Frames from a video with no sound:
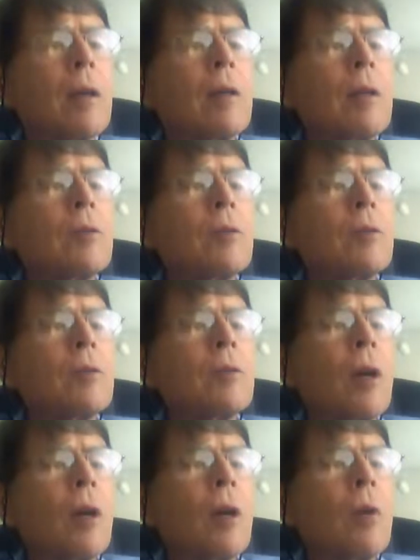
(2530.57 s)

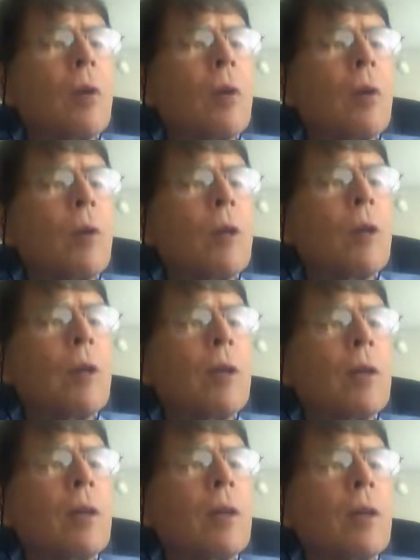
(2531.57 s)
So I've got
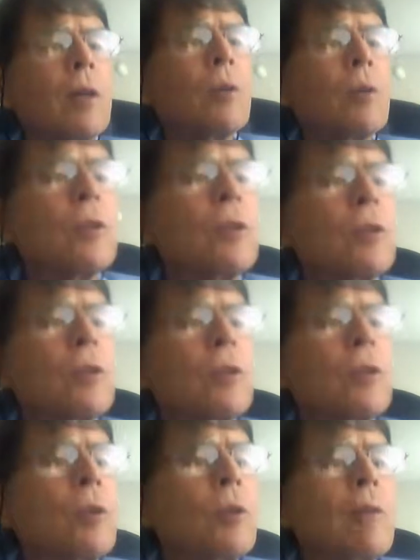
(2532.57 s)
another question. Do
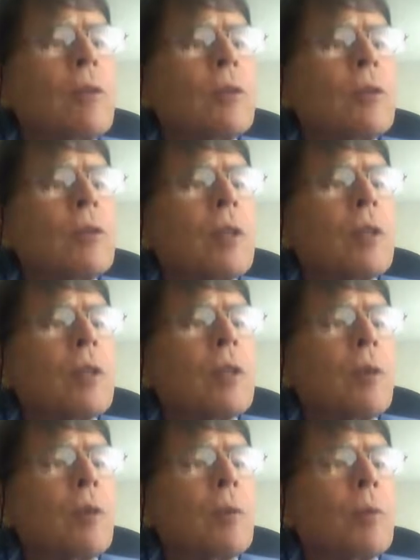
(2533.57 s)
you have a sense of
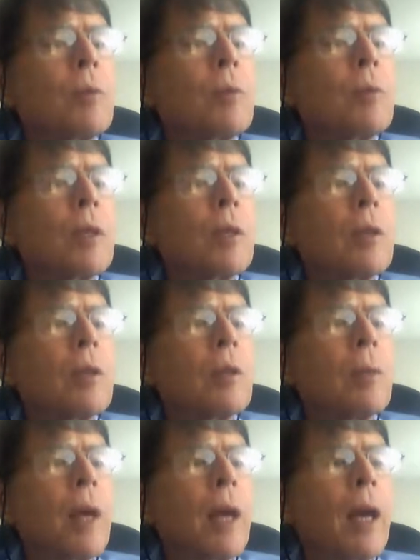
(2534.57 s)
what particular
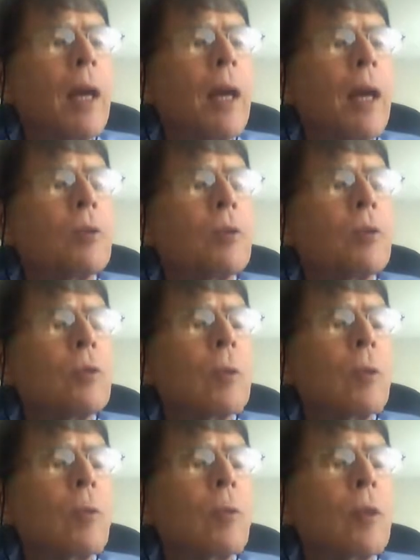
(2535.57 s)
patterns you
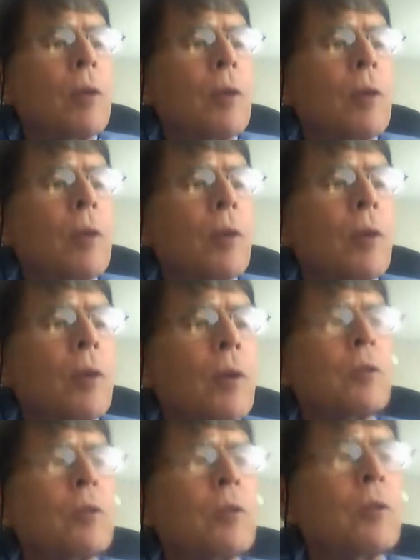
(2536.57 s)
might want to focus
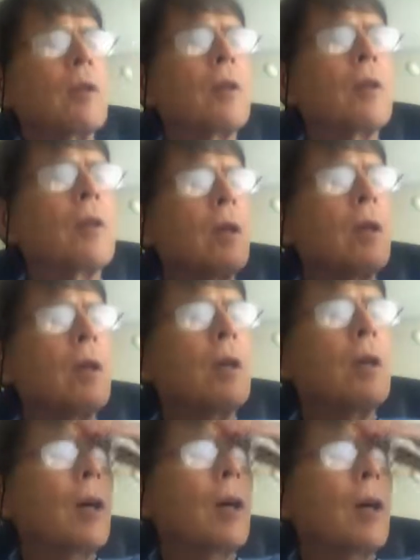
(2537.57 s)
on?
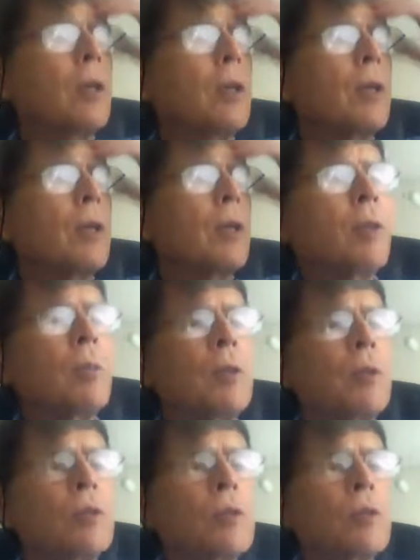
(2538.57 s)
Okay, well, let me
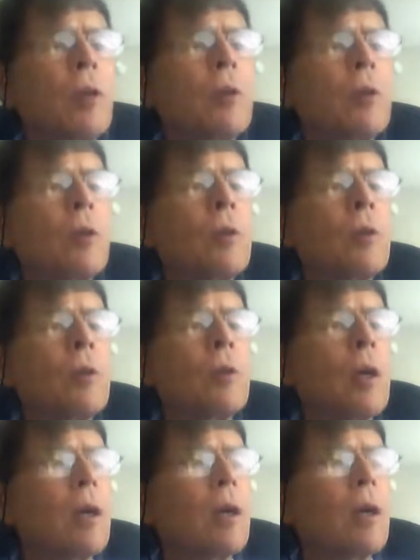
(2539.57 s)
show you
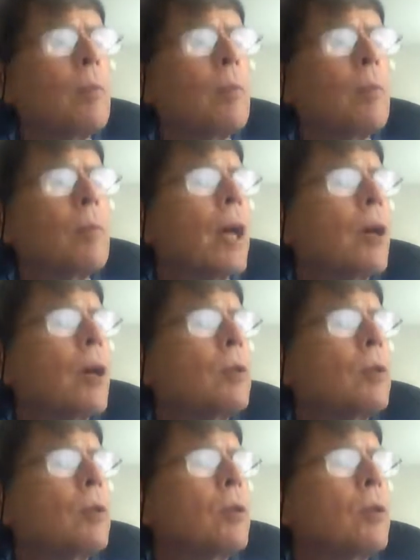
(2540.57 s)
how you
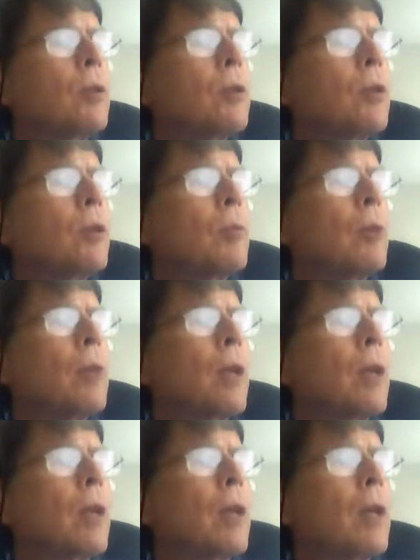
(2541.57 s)
can determine
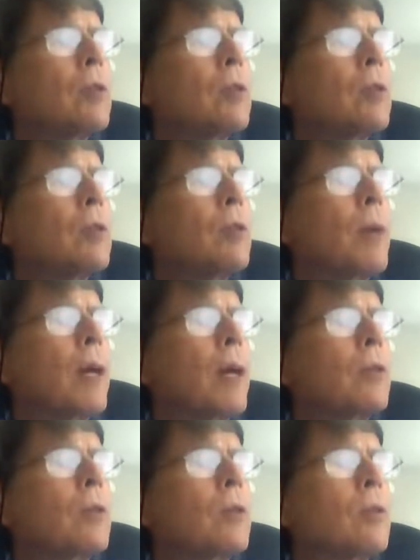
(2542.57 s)
that. So let's go
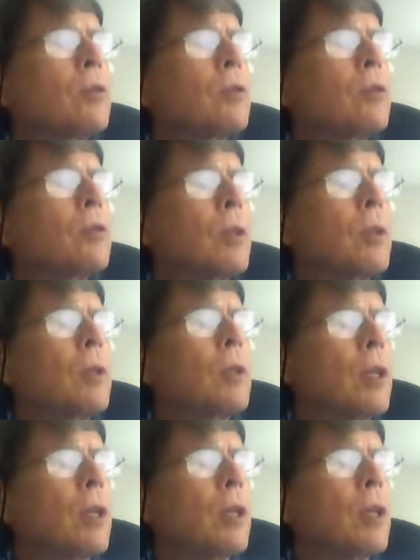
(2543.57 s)
back to screen
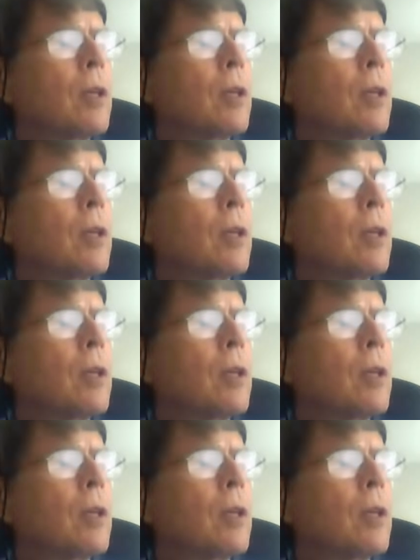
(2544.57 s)
sharing.